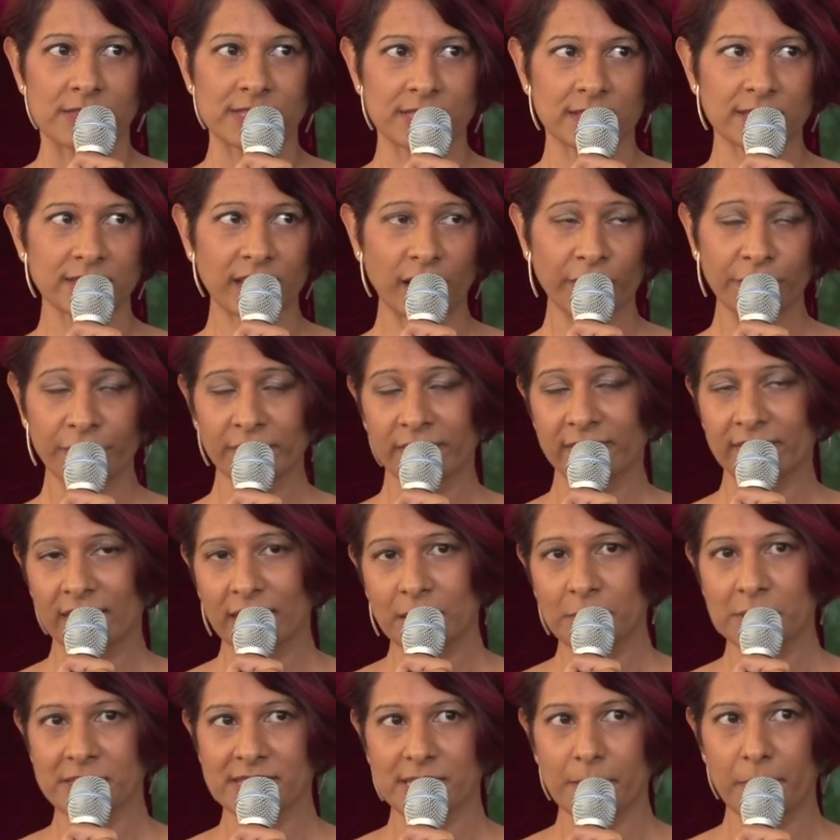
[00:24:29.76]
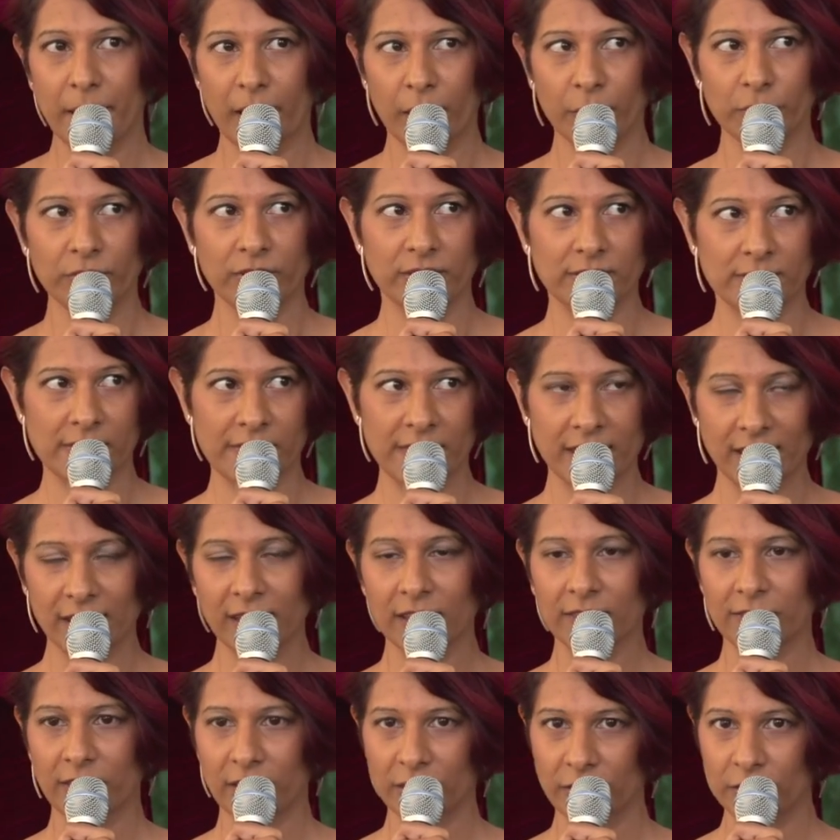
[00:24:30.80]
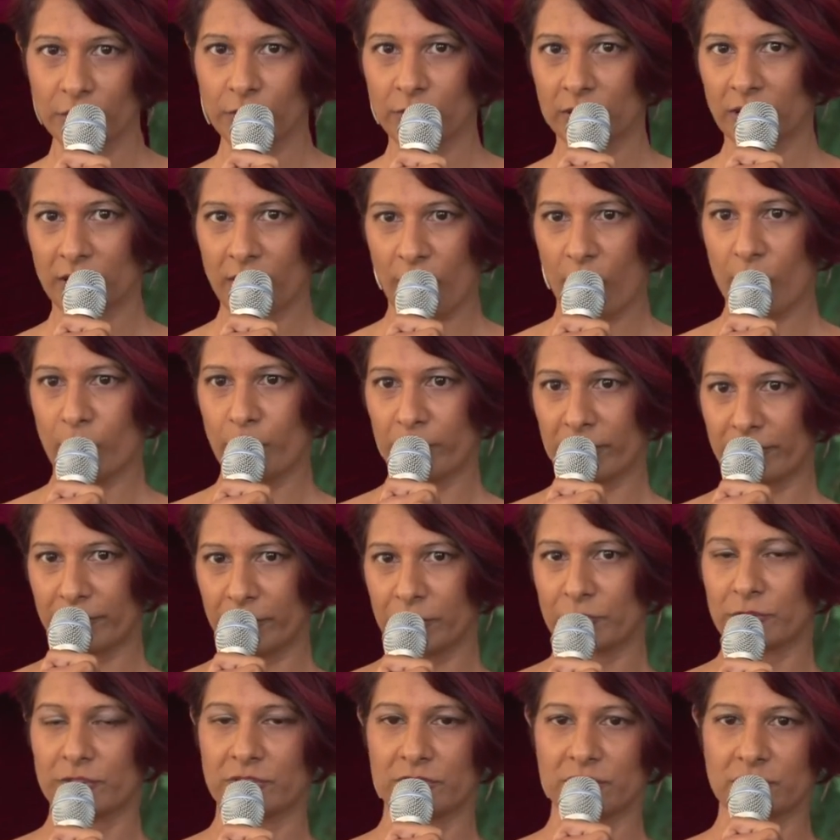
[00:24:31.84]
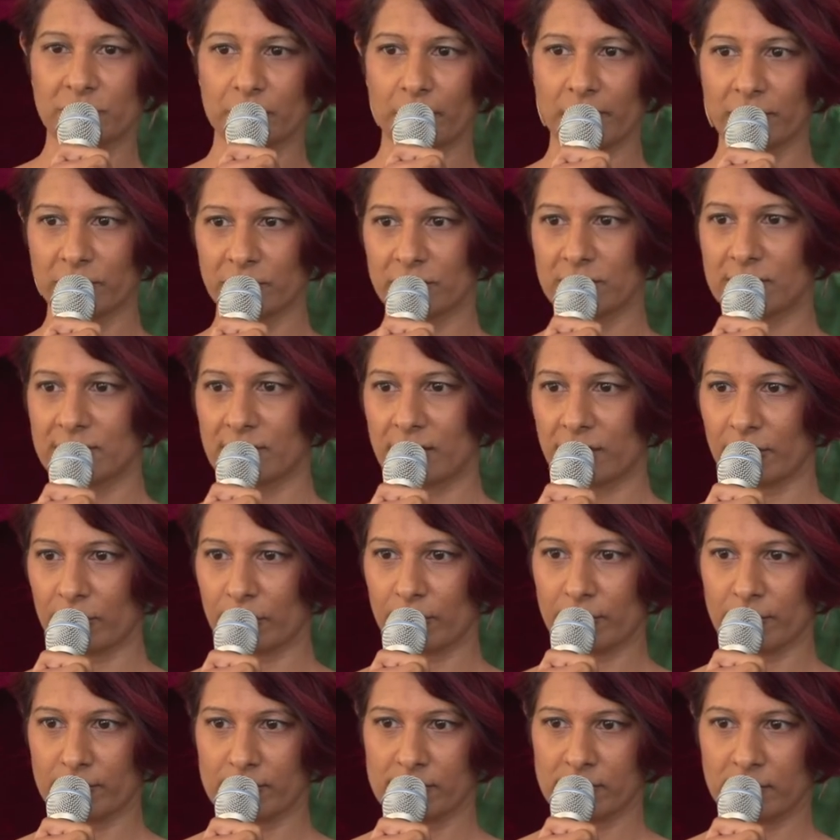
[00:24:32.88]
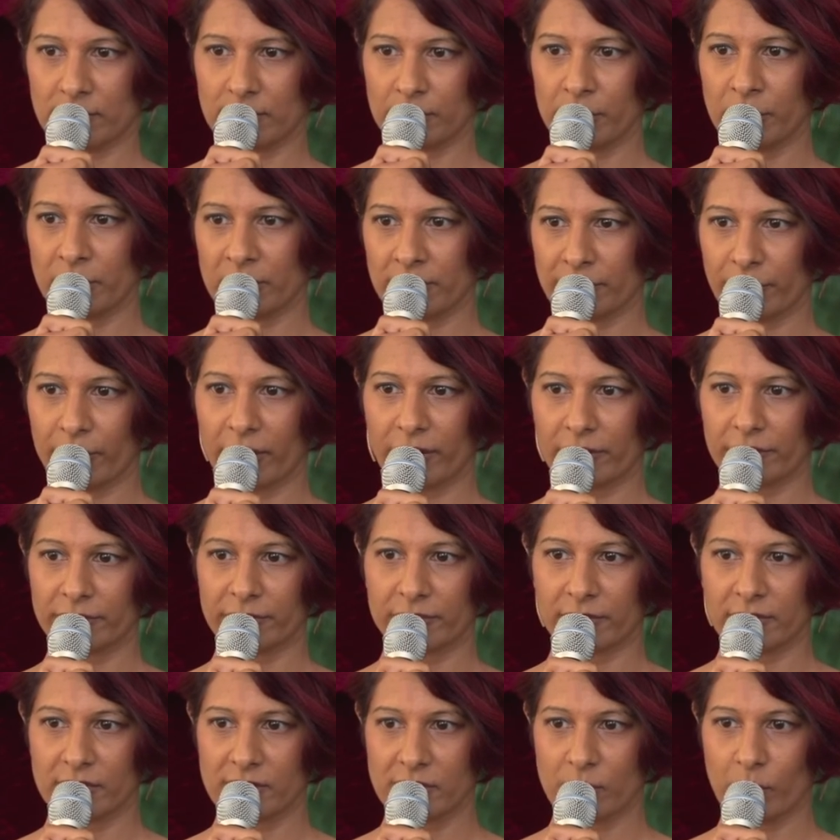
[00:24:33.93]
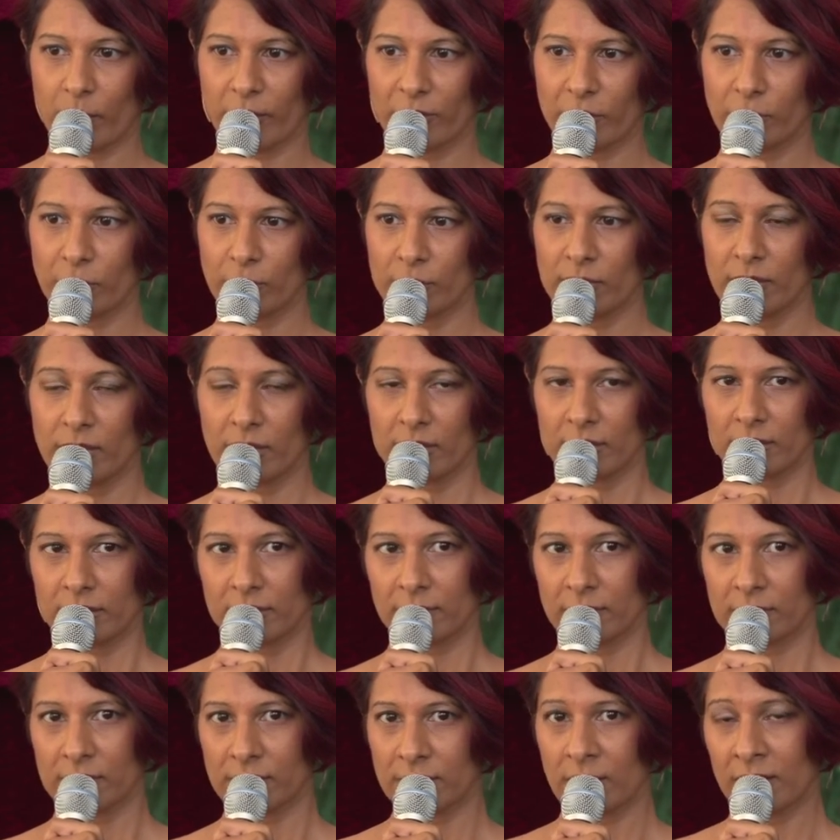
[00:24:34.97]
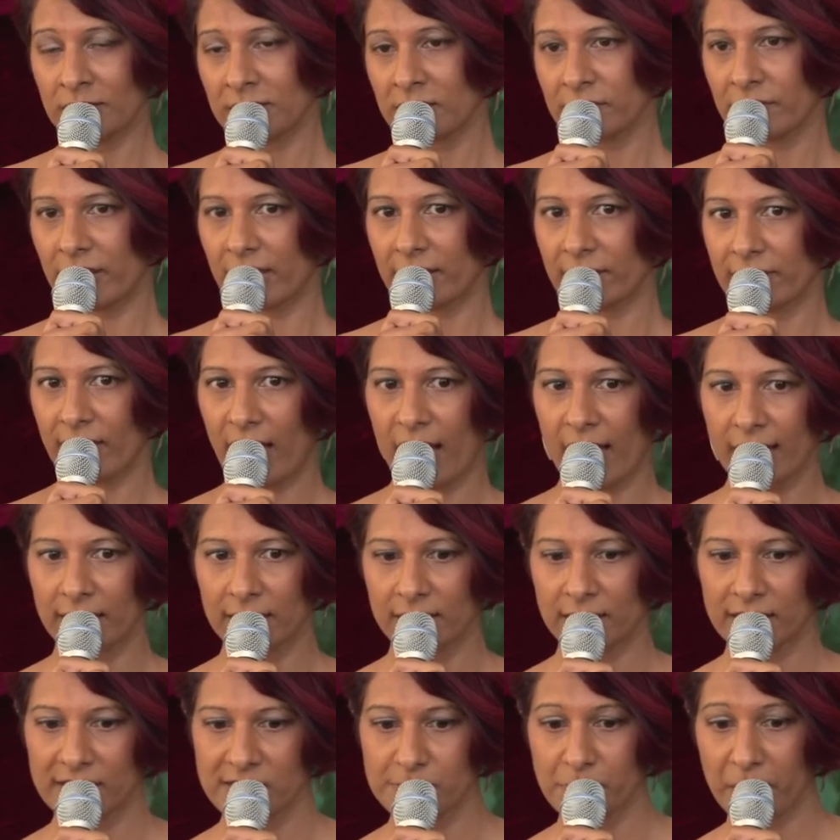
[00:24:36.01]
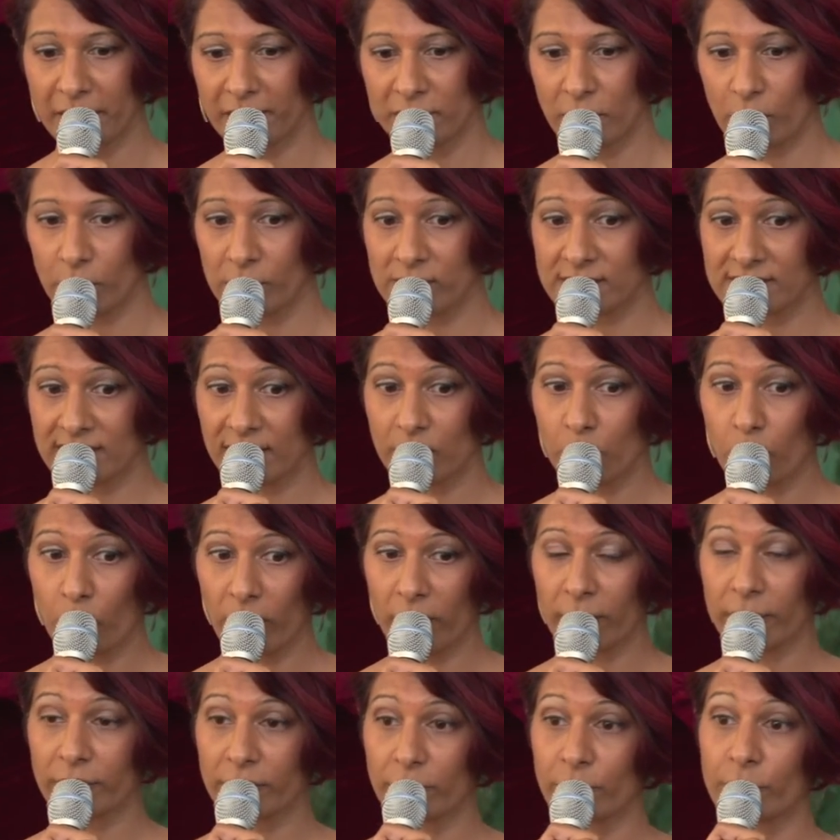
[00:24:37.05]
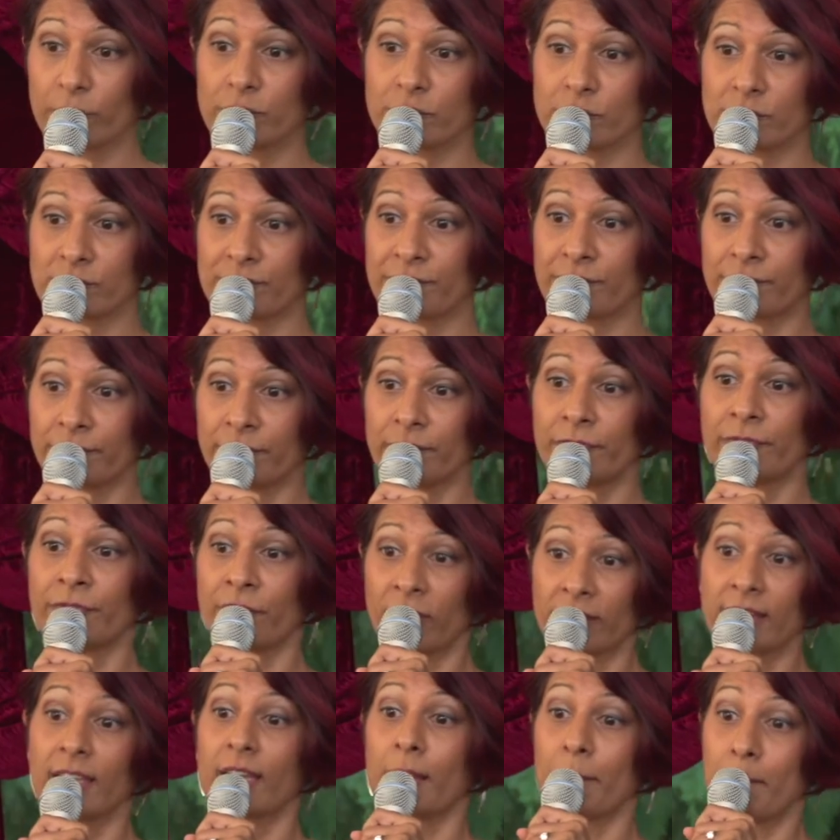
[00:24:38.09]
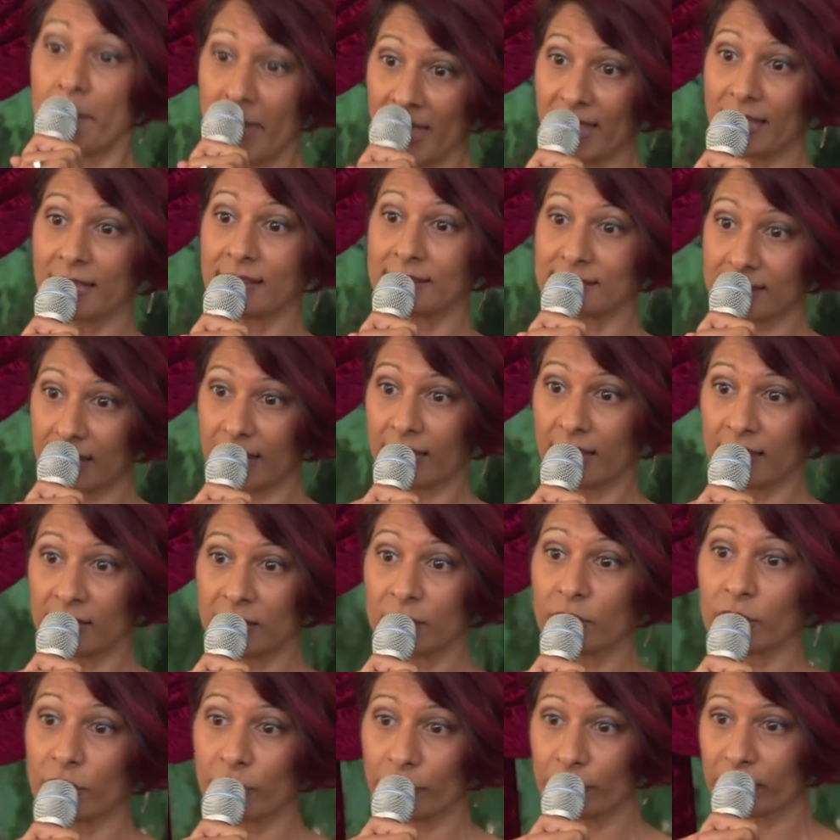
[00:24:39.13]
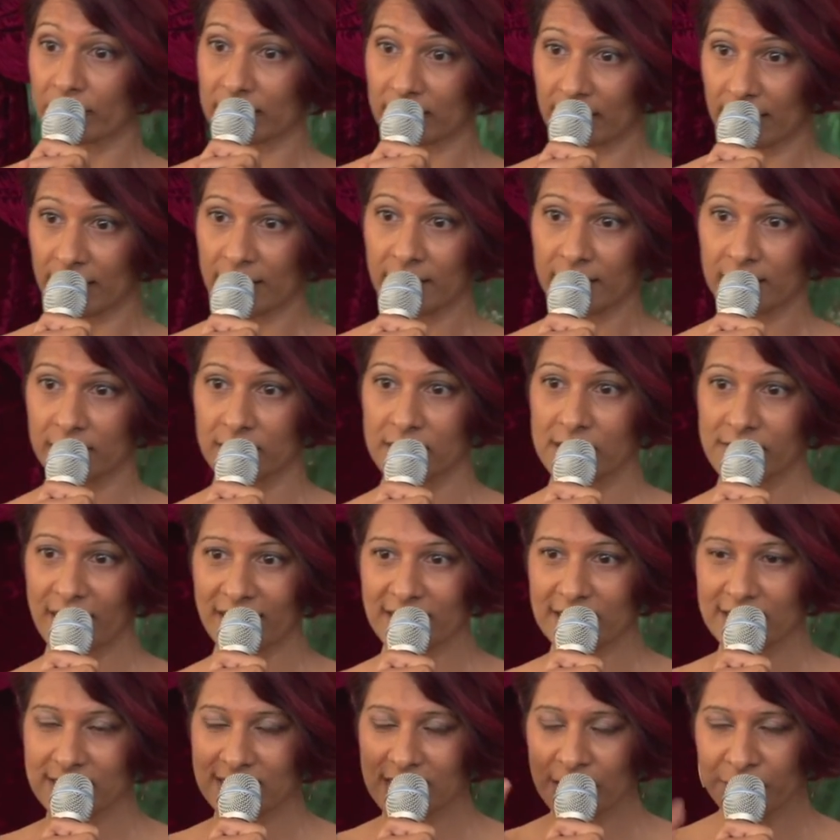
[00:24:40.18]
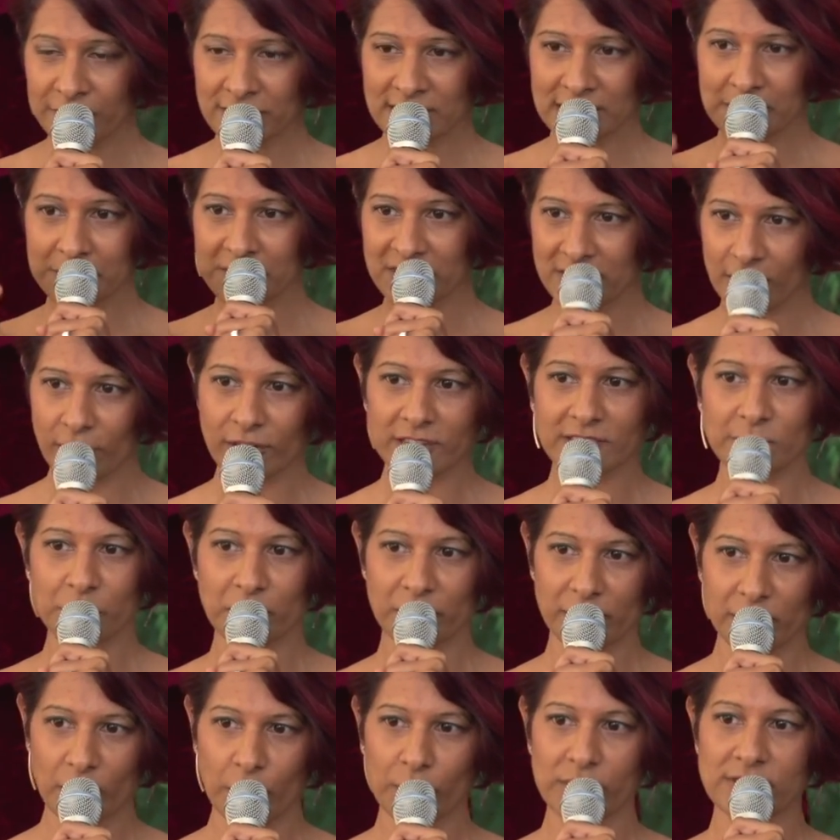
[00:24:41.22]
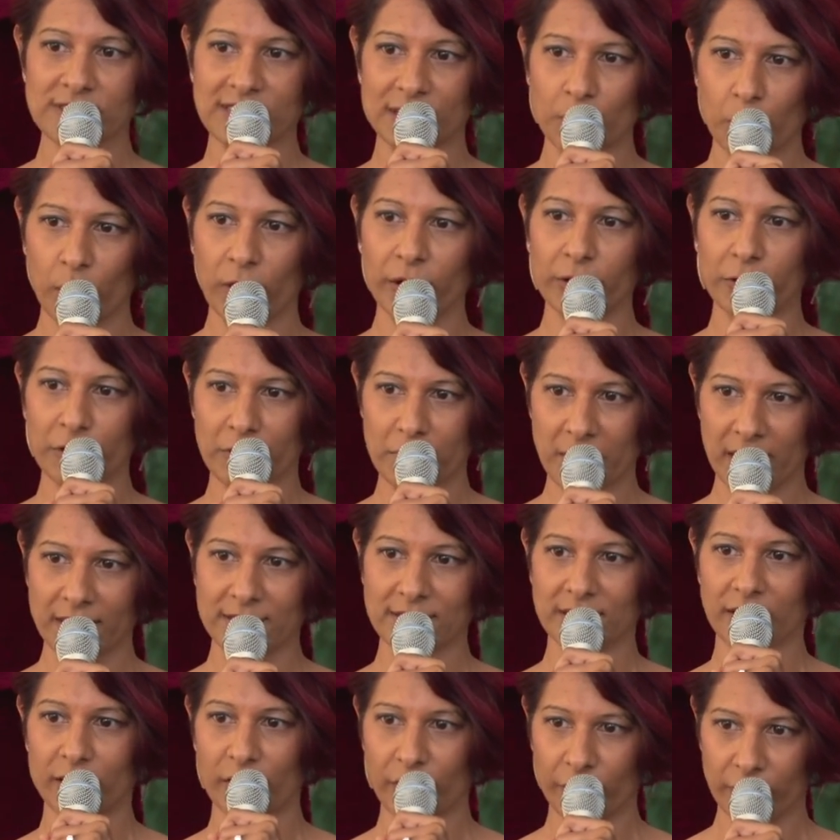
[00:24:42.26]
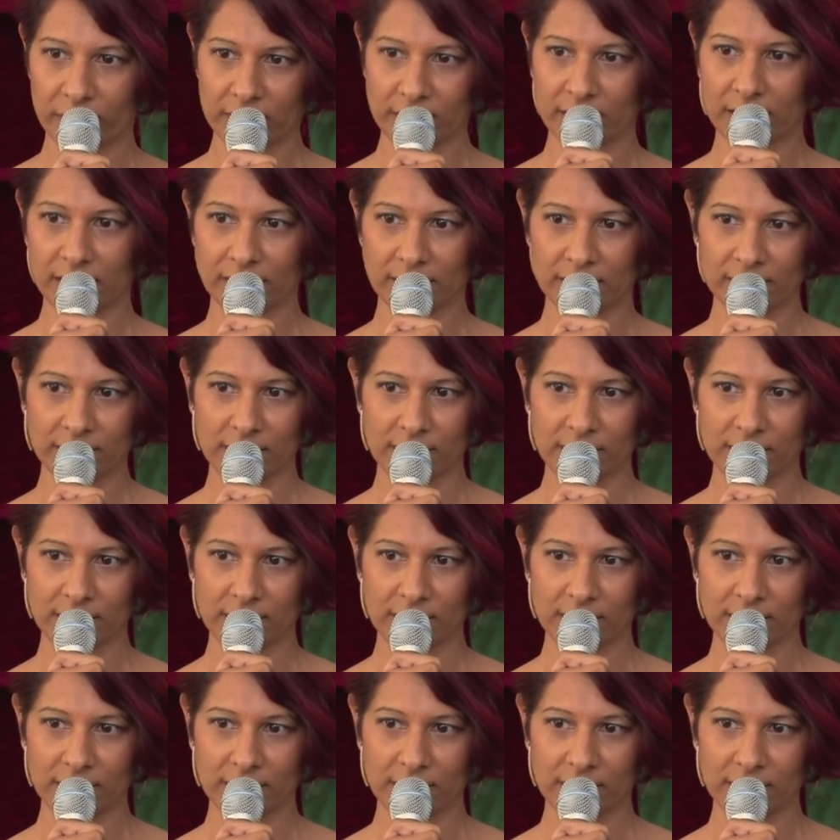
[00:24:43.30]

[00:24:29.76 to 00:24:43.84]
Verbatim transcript: self-esteem is about thinking that you can cope with future situations that you're put in front of. And the way you cultivate that is by noticing where you're fucking amazing currently. That self-esteem starts with noticing where you're amazing currently.